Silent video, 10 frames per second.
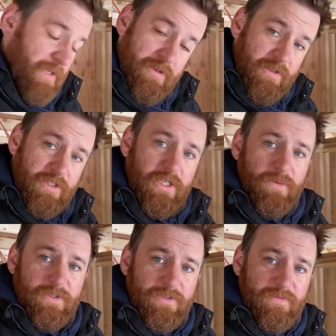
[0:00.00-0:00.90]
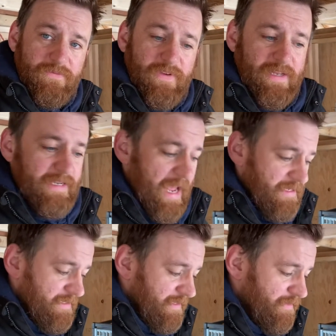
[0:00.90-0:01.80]
She was
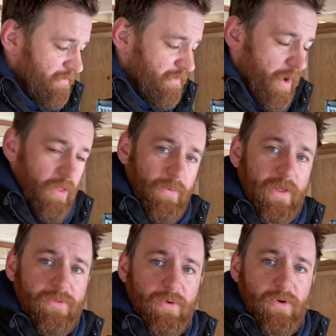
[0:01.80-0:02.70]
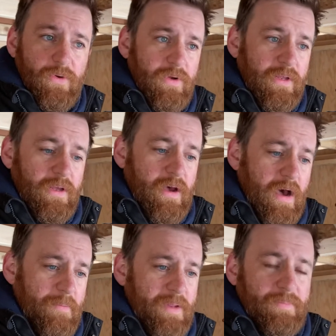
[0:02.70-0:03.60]
fantastic all the way through
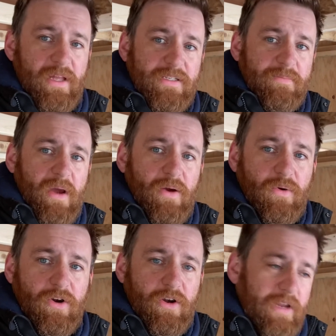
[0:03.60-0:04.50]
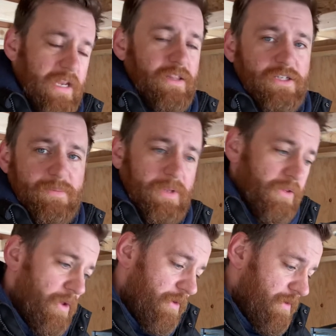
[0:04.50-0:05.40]
me placing my order, getting the shipping
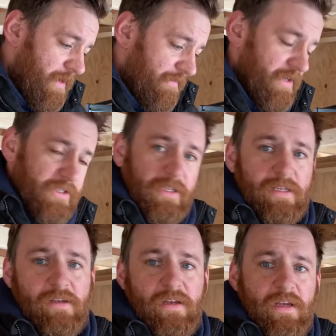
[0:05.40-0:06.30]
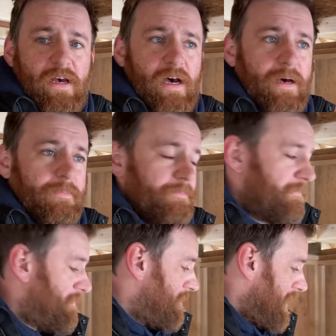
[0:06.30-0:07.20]
quote, and eventually
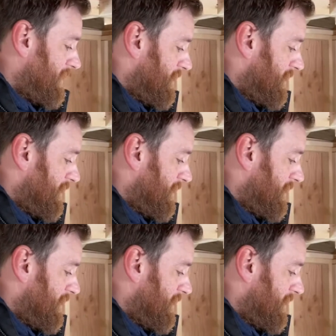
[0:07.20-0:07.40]
placing the